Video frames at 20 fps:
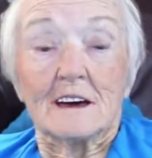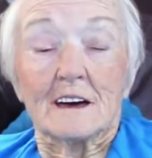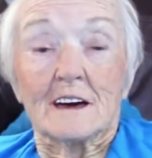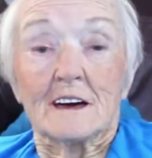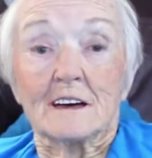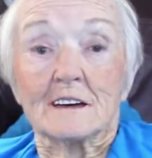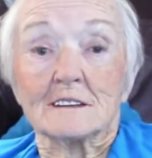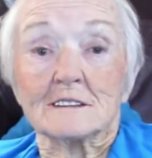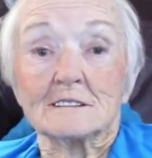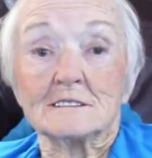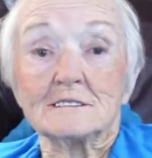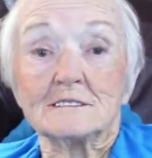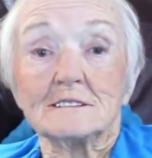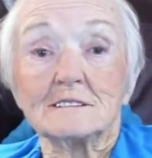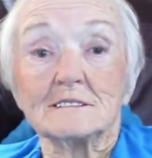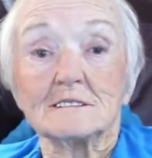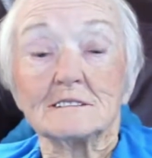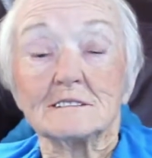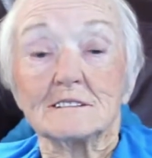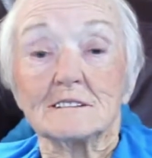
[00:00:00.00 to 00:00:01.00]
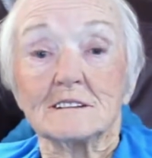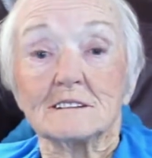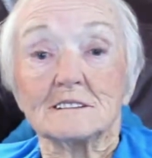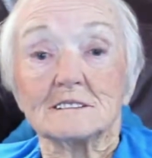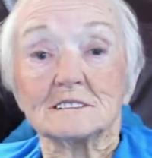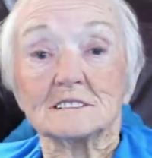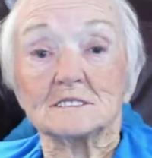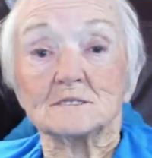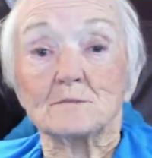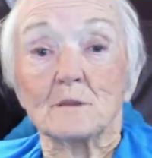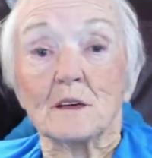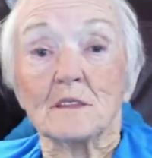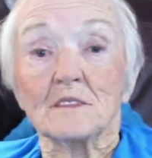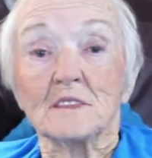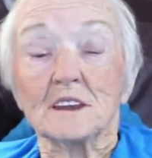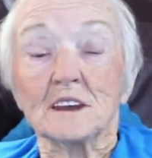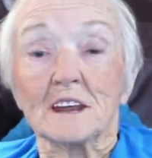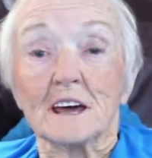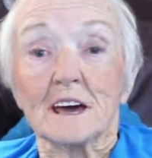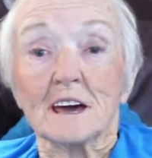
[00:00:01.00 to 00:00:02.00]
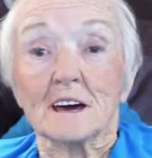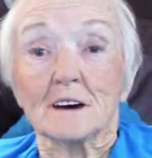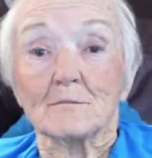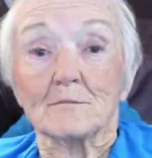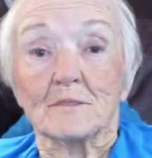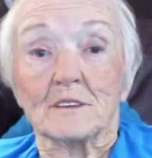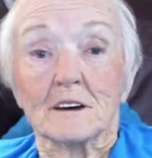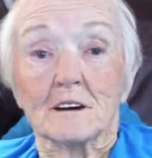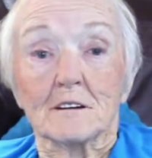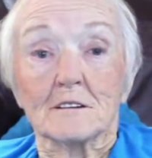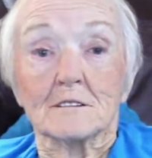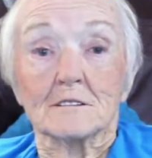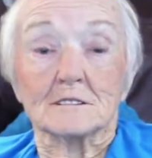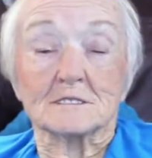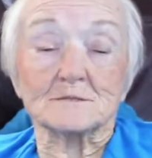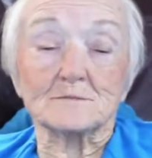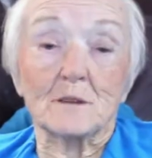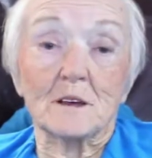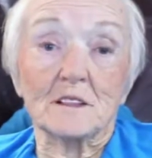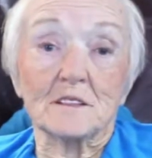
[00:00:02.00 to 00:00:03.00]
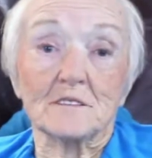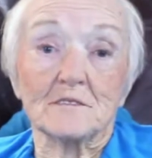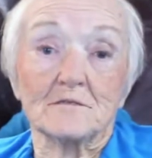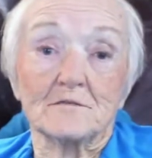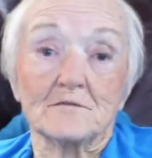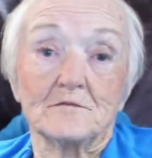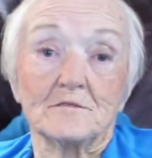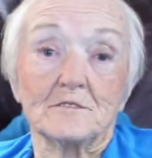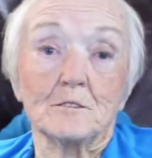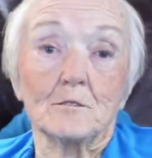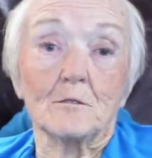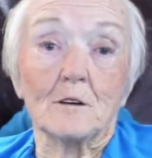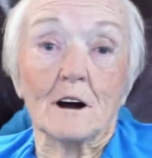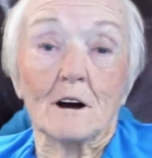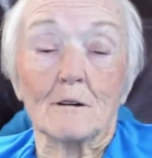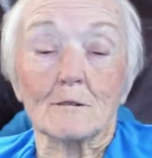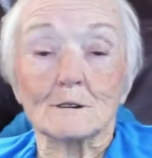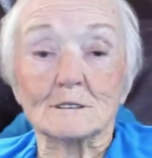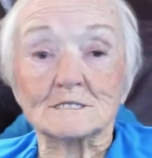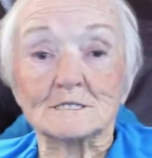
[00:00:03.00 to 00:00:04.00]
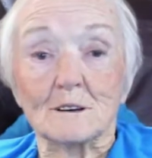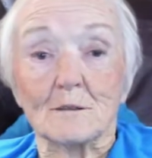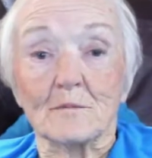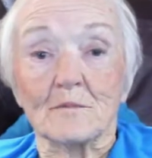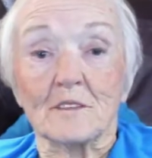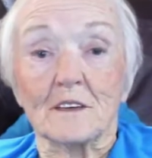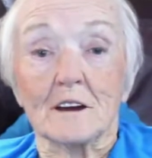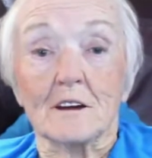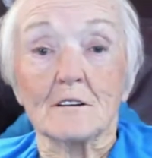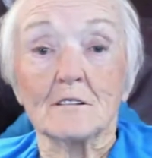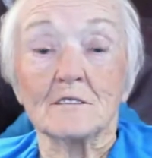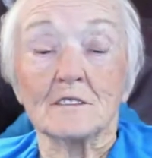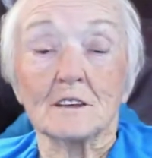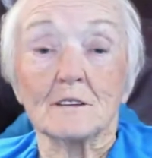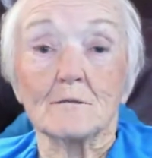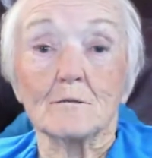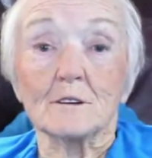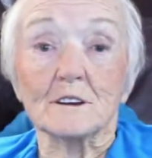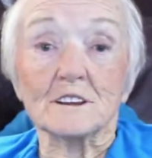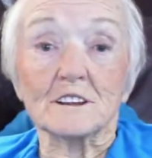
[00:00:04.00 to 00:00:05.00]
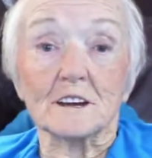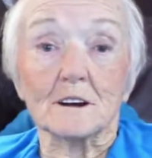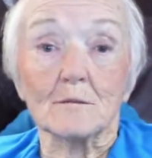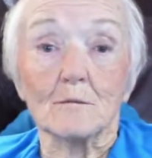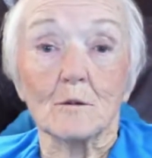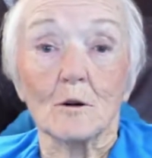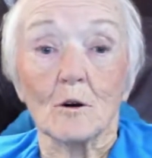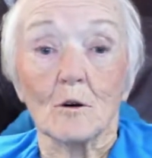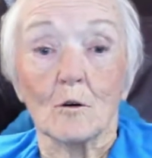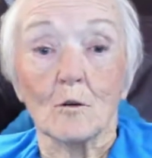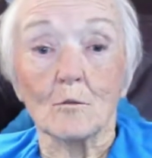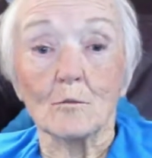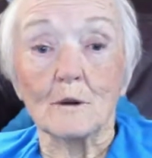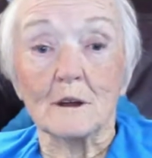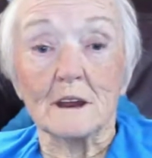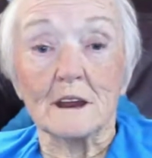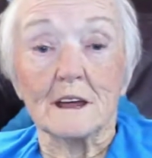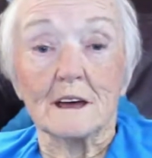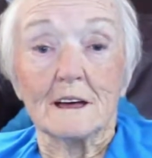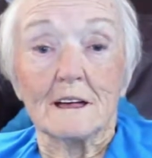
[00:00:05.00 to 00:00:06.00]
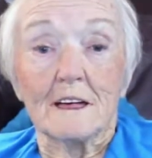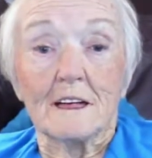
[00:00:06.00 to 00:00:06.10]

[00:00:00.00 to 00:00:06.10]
and spend the day up there, or spend a few hours up there, and then we'd come home and